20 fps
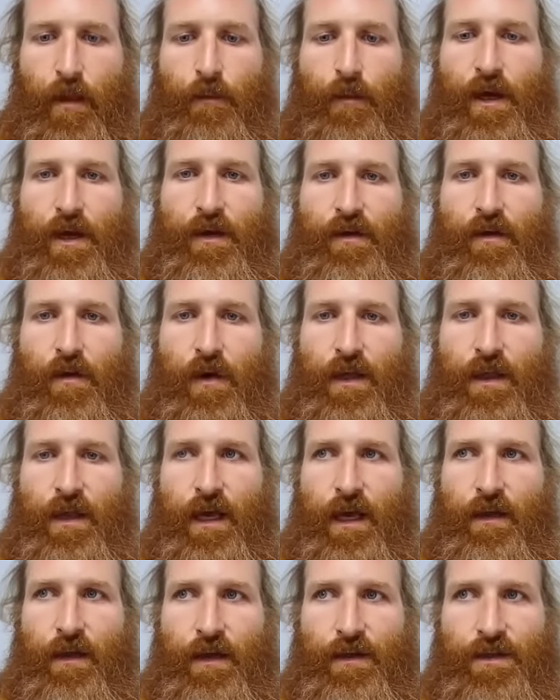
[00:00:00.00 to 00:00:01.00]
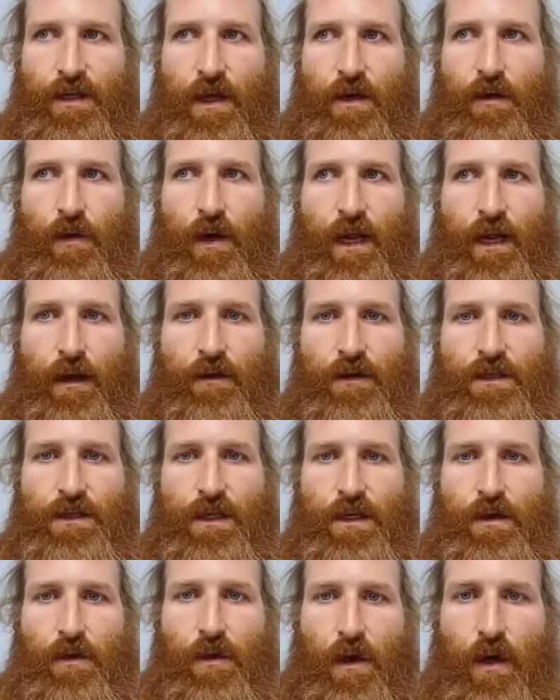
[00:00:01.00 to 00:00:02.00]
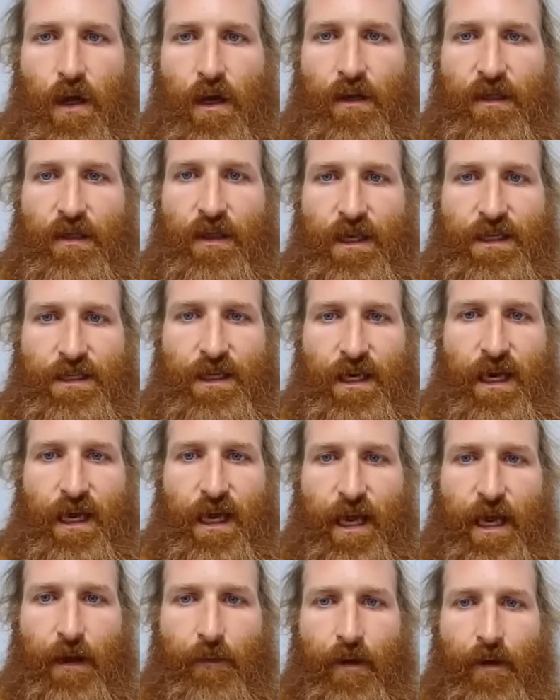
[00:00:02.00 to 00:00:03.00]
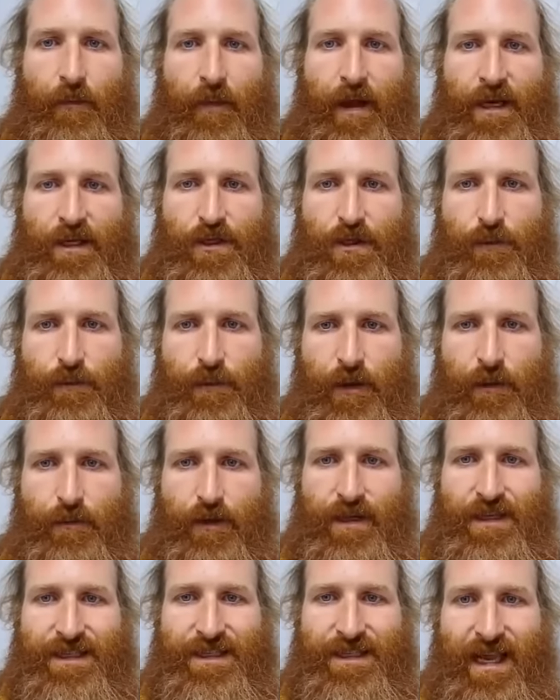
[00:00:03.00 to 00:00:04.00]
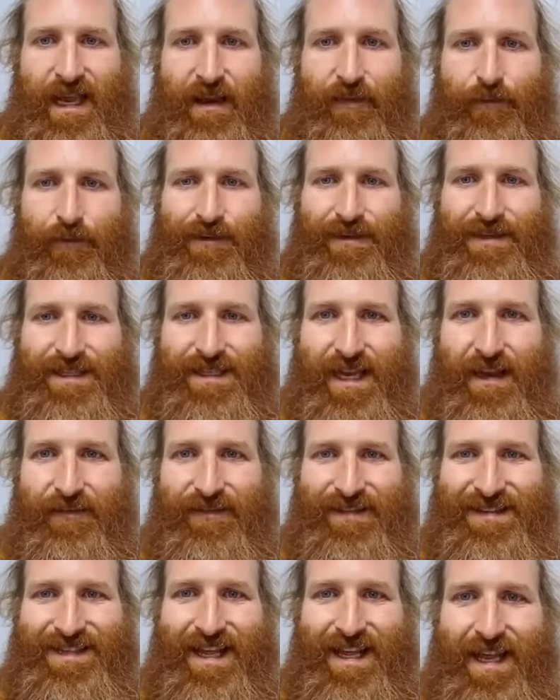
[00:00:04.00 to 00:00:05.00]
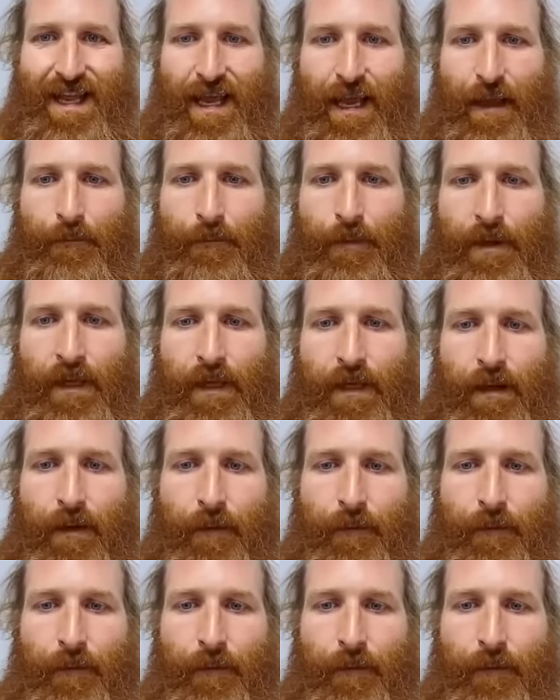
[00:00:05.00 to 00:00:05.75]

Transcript: By doing that, that's gonna allow us to do a lot of things at camp and make sure people are safe, or as safe as they can be.